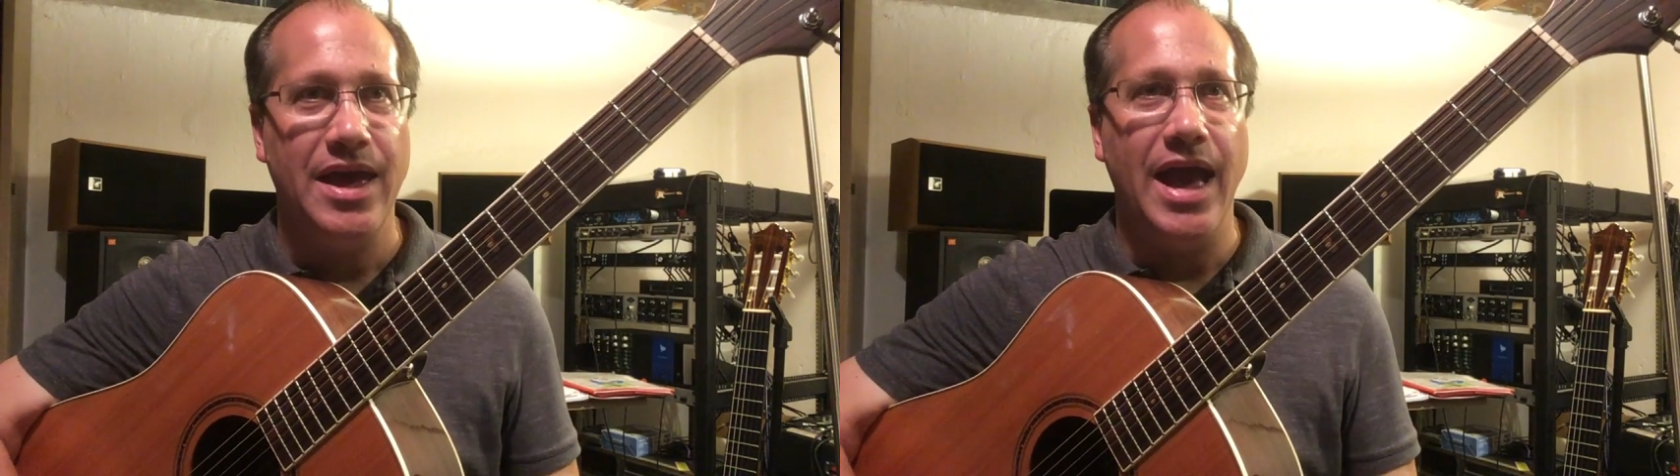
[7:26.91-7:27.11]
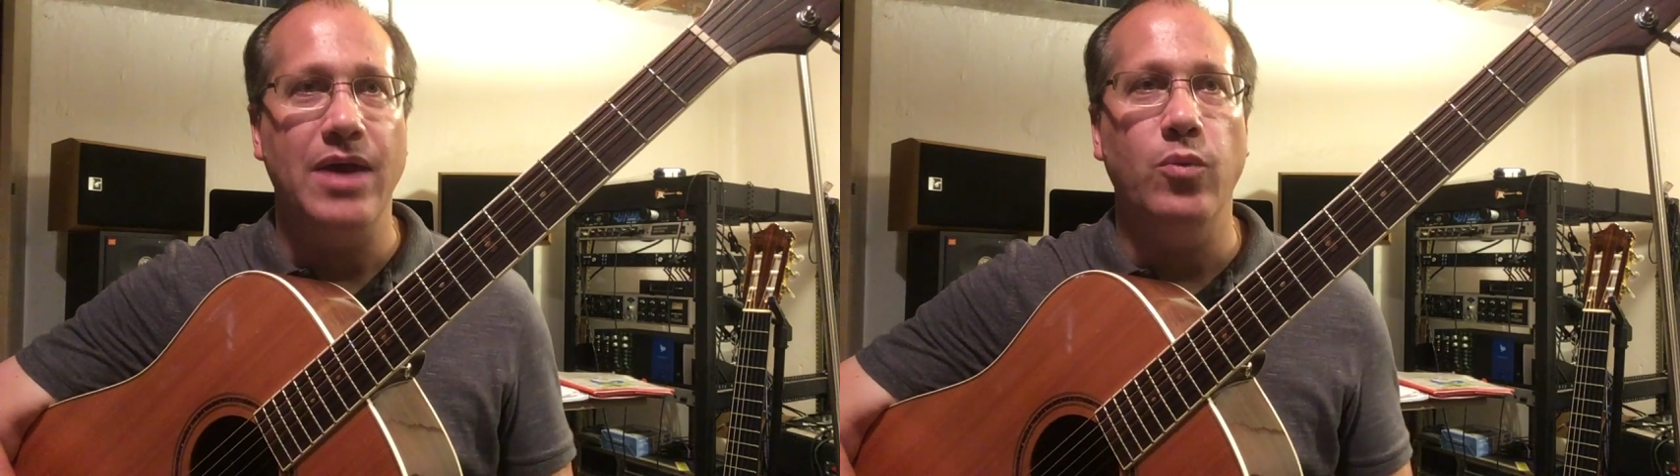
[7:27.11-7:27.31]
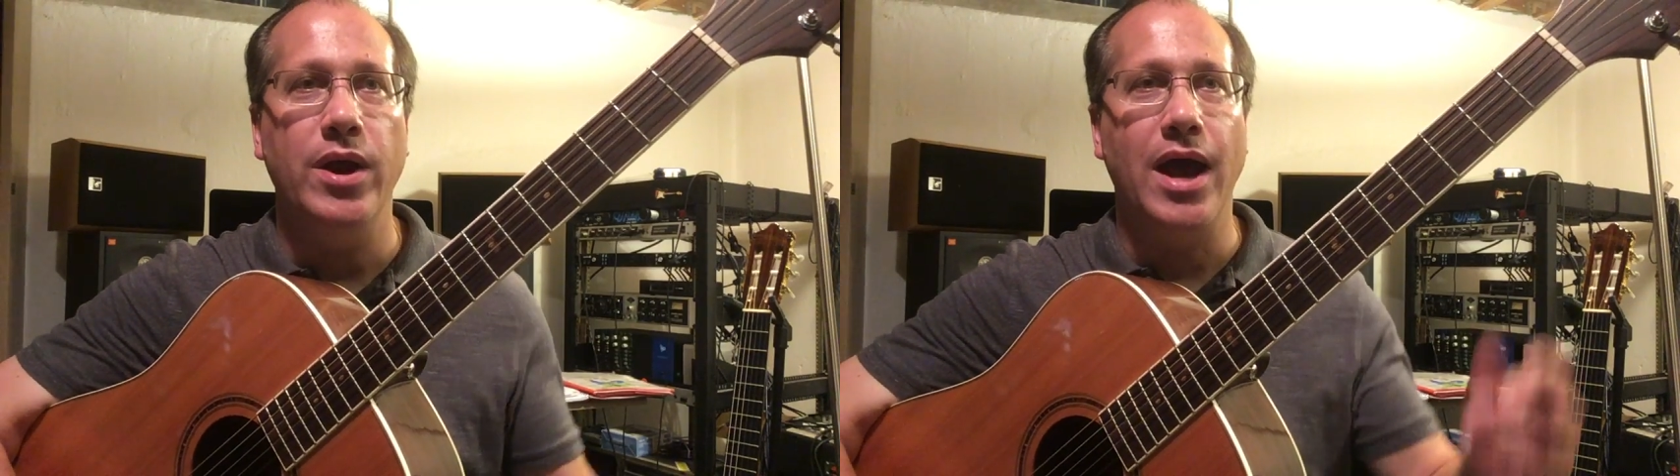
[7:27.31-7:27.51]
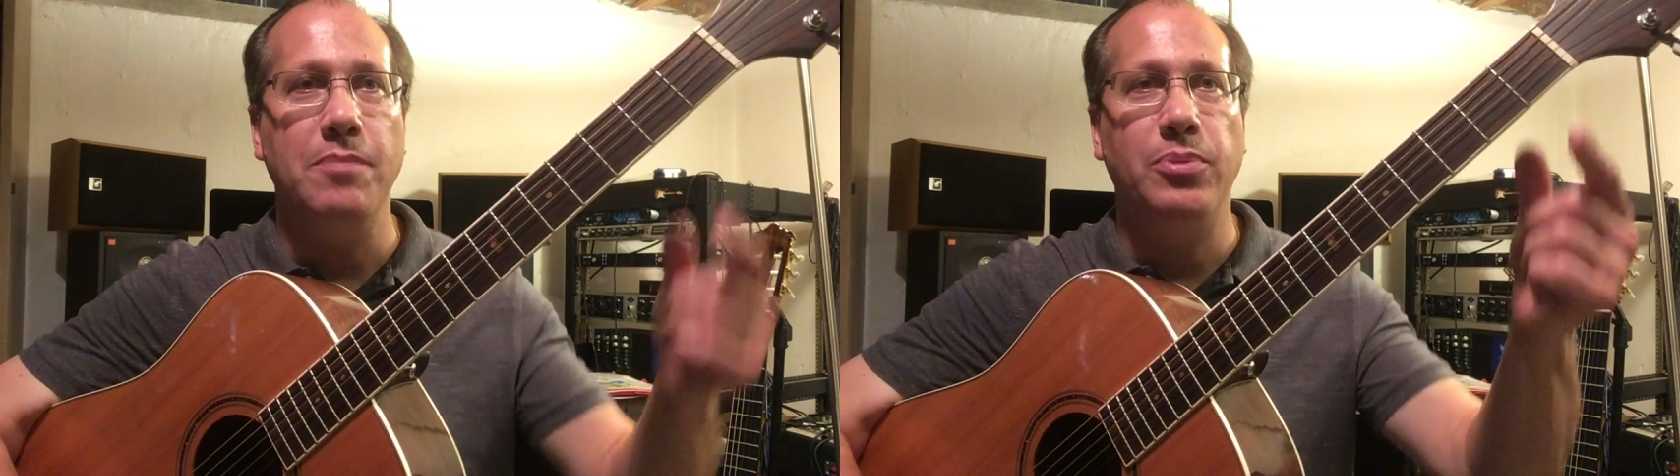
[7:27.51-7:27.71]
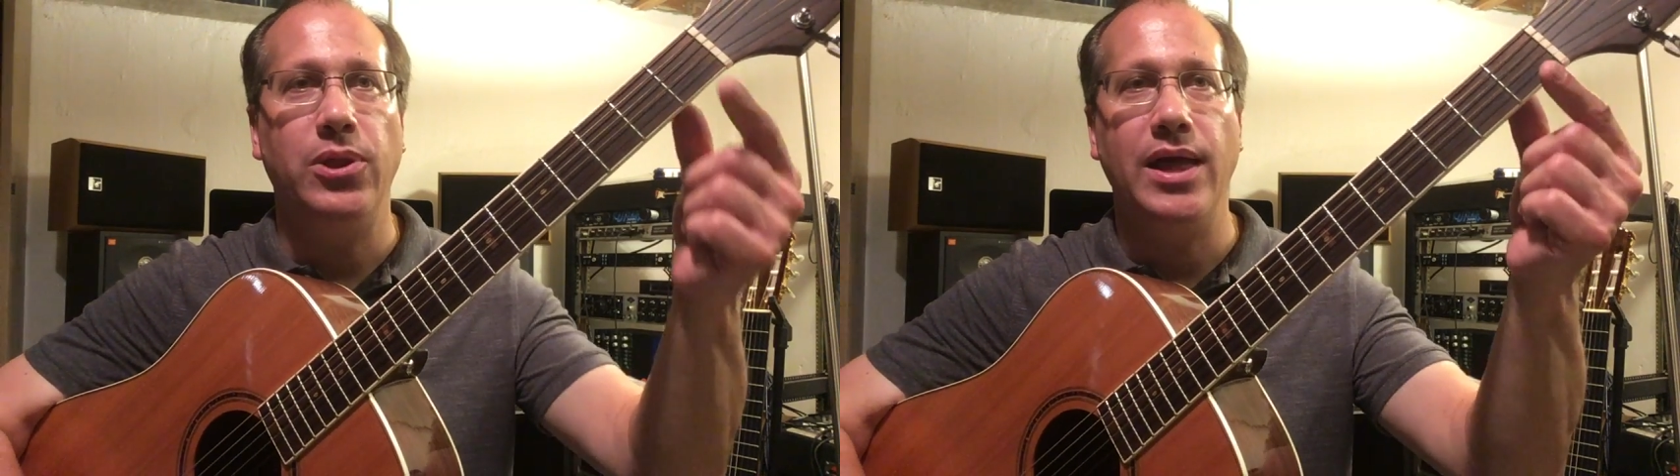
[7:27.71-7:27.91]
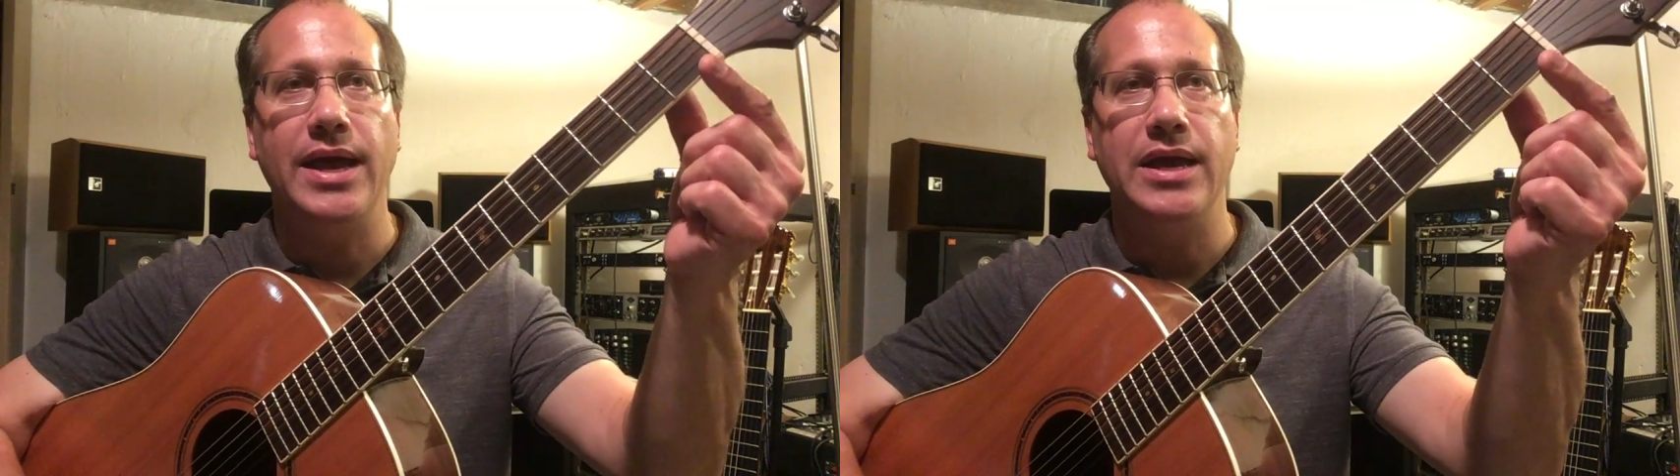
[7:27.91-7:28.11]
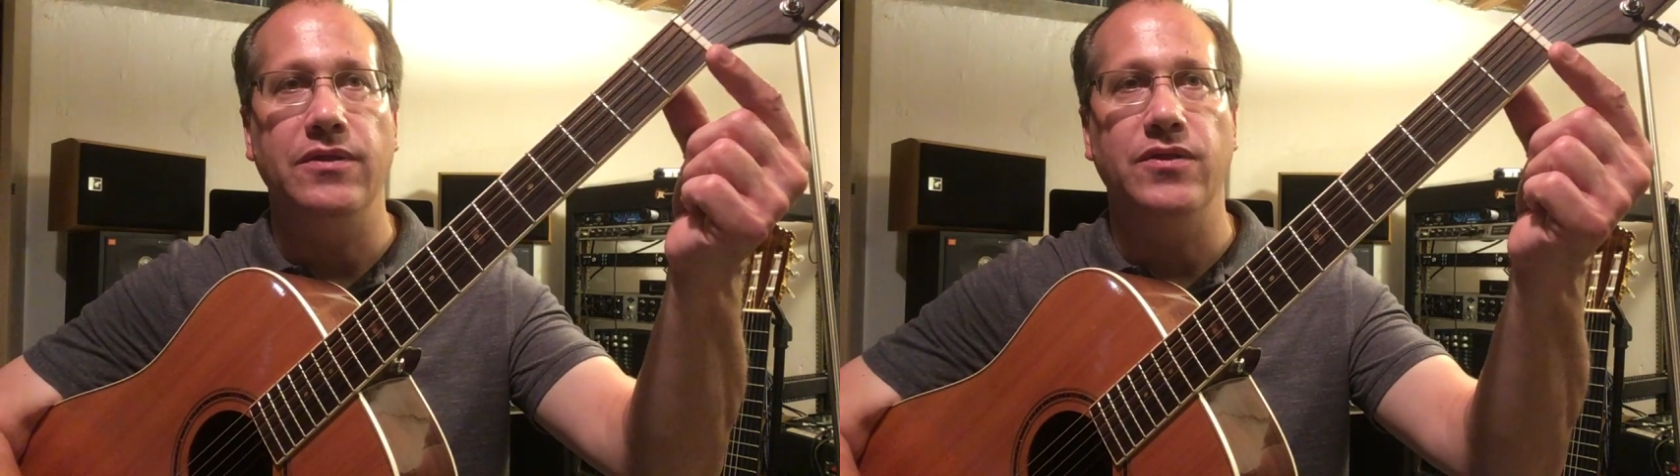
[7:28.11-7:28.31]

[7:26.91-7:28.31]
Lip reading: And when I play,